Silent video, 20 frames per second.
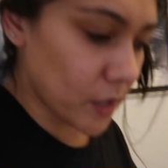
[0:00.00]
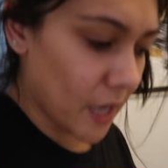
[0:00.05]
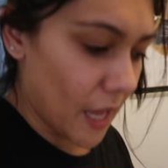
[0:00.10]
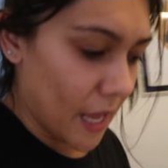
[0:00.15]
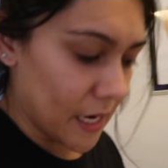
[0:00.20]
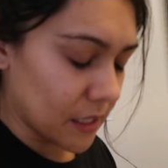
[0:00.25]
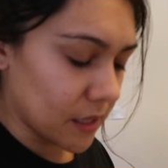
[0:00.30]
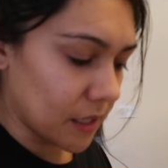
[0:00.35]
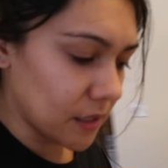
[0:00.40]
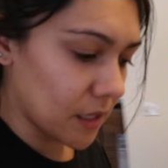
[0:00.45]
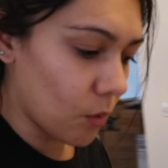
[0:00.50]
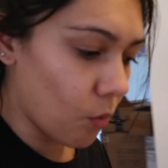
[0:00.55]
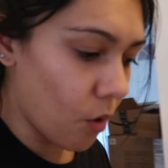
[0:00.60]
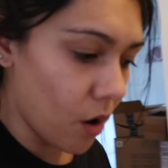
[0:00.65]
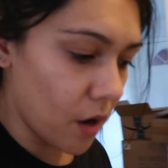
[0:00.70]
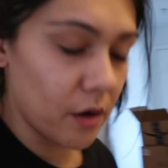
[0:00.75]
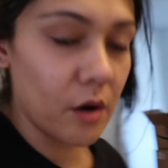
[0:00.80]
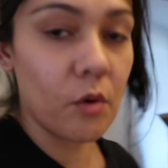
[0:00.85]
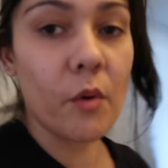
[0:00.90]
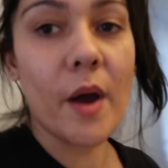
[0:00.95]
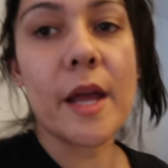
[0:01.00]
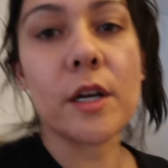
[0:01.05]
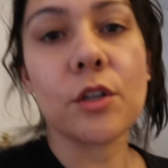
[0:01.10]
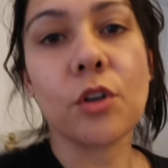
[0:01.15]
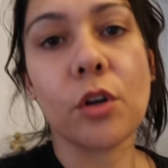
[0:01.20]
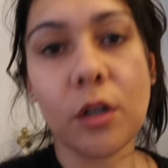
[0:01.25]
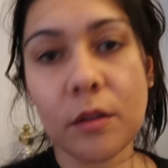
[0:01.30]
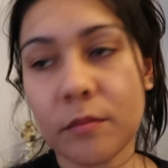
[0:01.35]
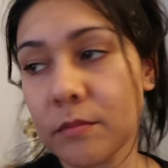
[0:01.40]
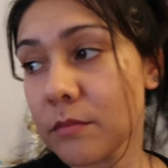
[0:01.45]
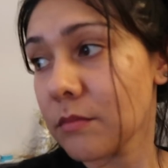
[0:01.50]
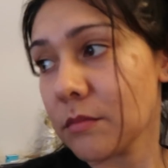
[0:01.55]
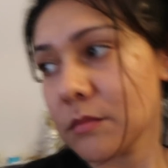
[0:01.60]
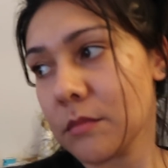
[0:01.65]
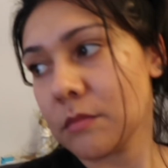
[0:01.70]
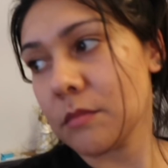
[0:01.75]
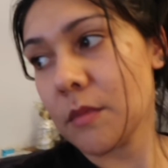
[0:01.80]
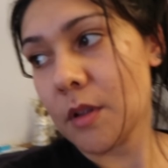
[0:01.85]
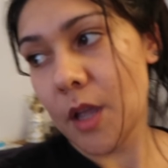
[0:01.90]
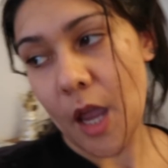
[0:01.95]
will get anything they want. Oh, and girl.
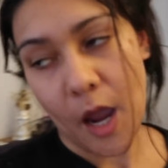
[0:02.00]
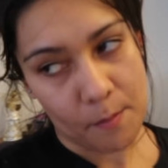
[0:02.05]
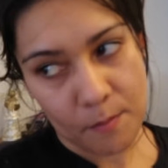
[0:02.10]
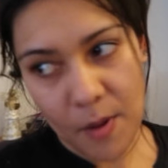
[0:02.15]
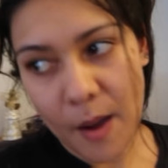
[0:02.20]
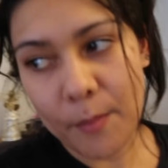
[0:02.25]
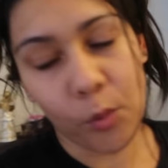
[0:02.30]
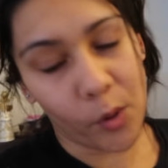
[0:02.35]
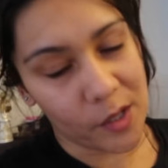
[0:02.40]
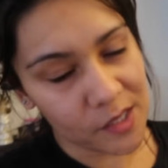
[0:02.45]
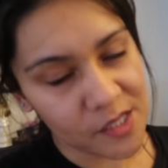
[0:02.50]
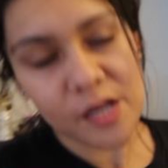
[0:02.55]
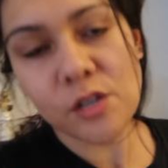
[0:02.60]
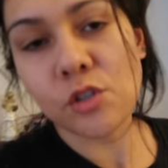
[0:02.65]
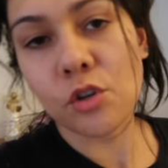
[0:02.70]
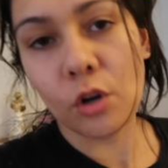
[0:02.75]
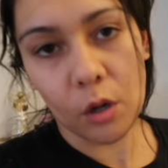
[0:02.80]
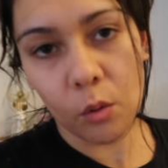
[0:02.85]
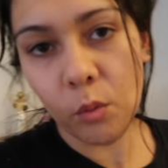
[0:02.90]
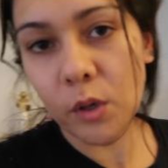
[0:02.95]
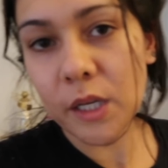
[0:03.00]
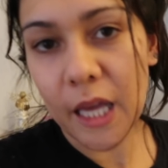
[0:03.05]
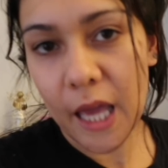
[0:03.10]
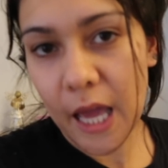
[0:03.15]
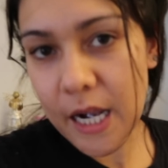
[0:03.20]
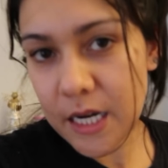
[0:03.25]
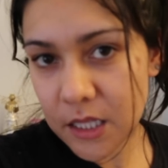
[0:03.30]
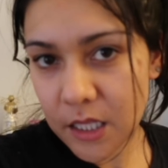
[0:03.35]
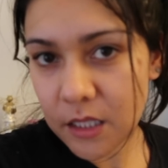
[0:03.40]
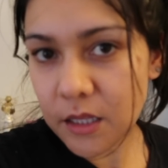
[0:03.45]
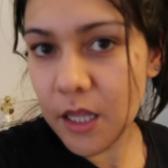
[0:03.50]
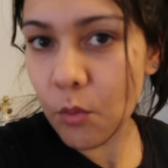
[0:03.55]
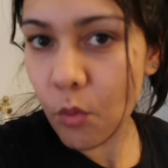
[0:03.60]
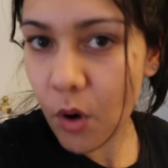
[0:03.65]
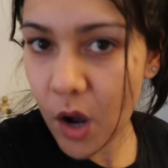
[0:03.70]
My boys and girl will get anything they